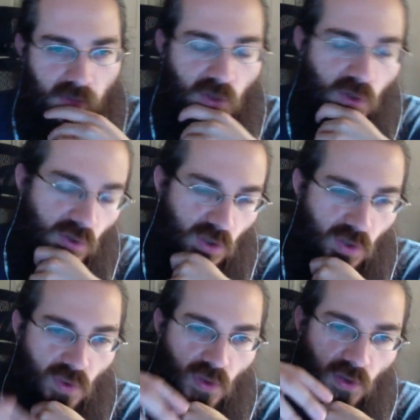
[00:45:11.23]

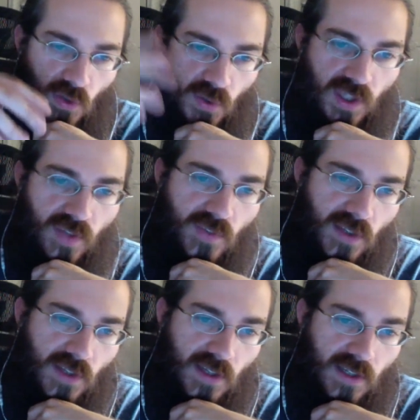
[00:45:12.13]
You're
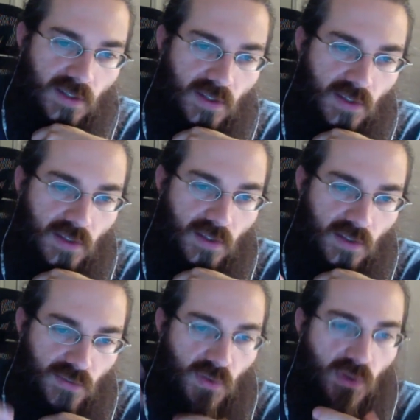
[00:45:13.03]
given a
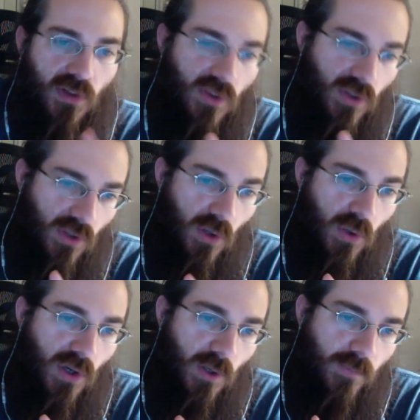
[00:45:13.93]
certain
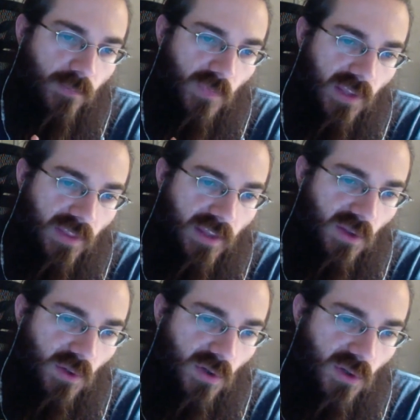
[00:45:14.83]
logo, and that
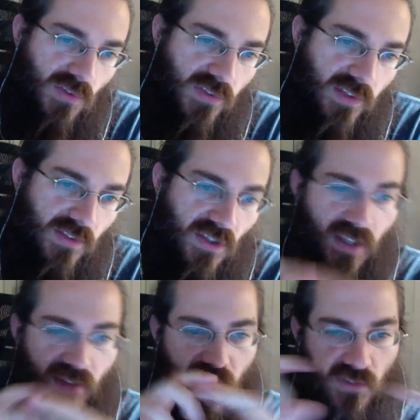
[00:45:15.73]
logo says
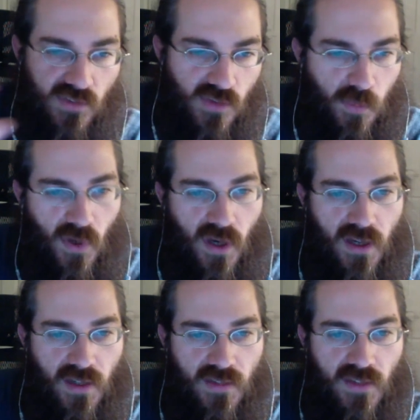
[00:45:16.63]
licensed
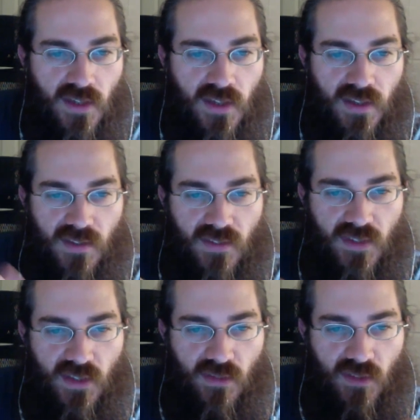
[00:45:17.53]
product instead
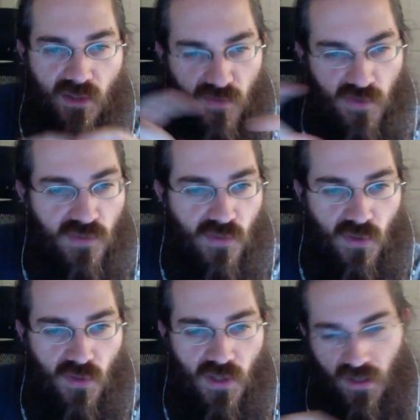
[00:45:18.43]
of the official,
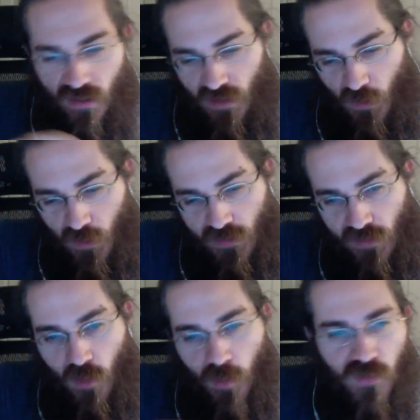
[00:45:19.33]
where it says
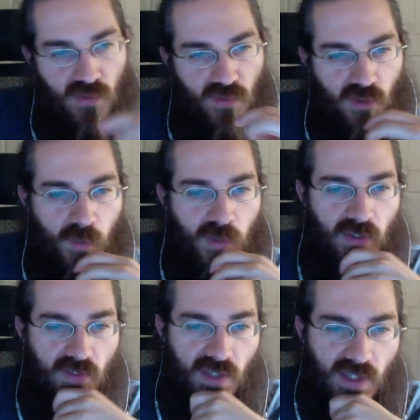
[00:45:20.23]
open source
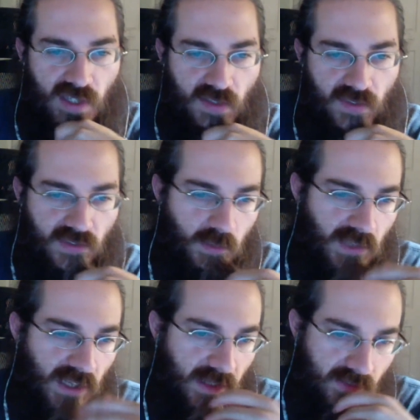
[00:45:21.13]
RPG in the
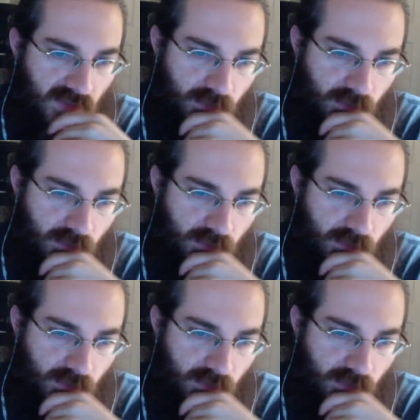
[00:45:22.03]
subtext.